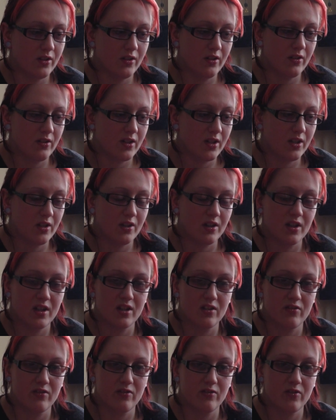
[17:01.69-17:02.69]
don't think I could
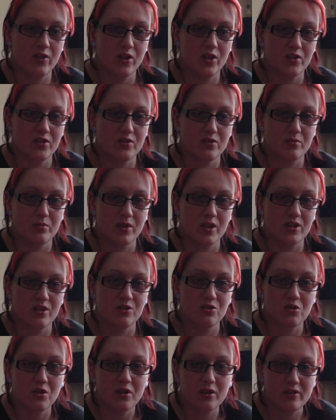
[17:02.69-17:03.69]
even find somewhere to
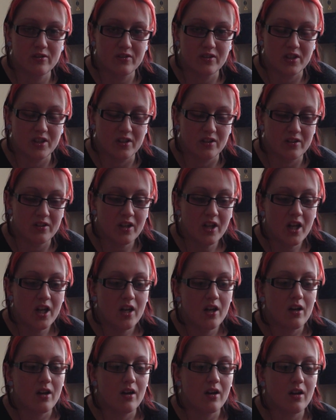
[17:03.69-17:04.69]
drive to,
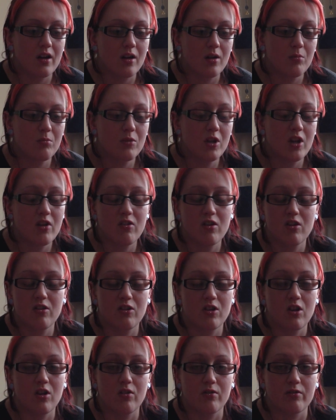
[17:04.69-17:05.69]
there are
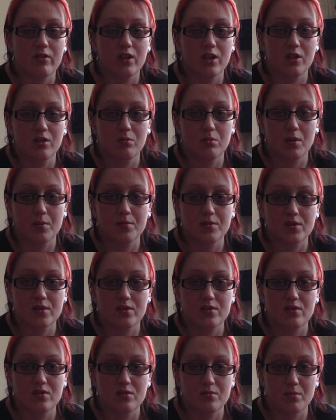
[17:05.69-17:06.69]
a lot of really good
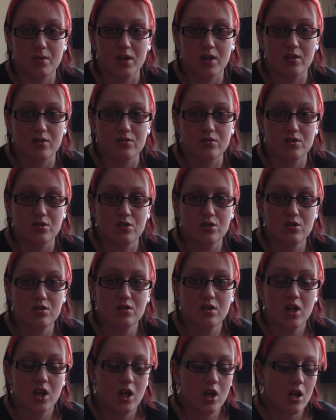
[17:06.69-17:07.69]
websites as well, so
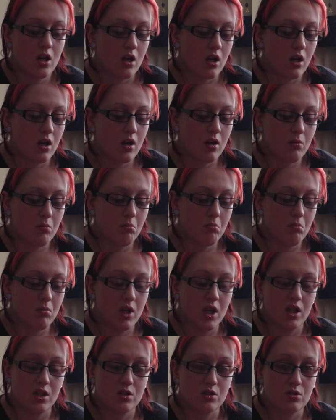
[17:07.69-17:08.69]
just
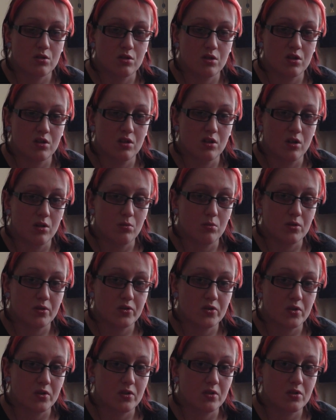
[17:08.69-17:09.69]
make sure you know what
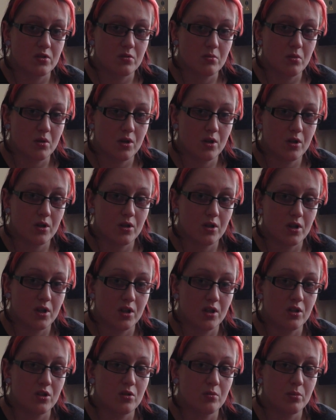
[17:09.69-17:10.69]
size you are
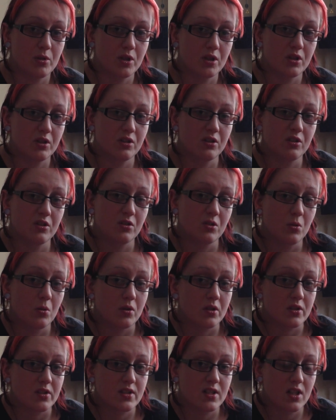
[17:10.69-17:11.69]
and that you're buying a good
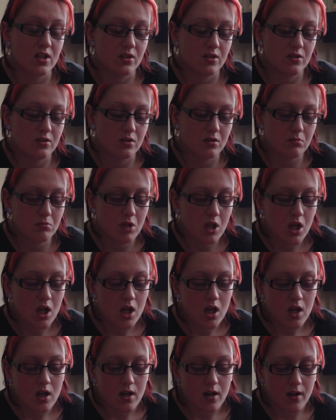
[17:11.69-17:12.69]
quality item.
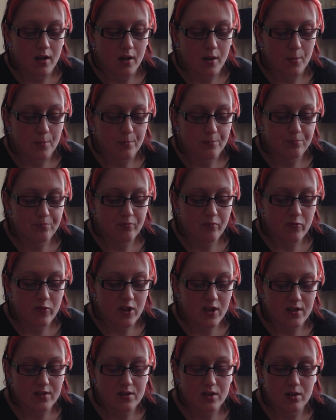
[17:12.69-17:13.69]

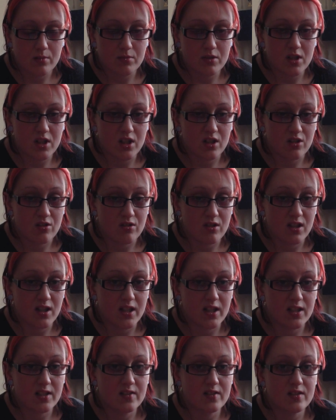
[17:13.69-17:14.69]
In terms of the
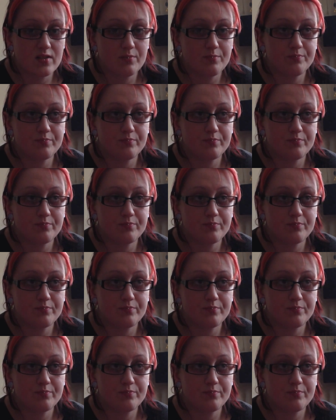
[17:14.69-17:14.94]
acrylics,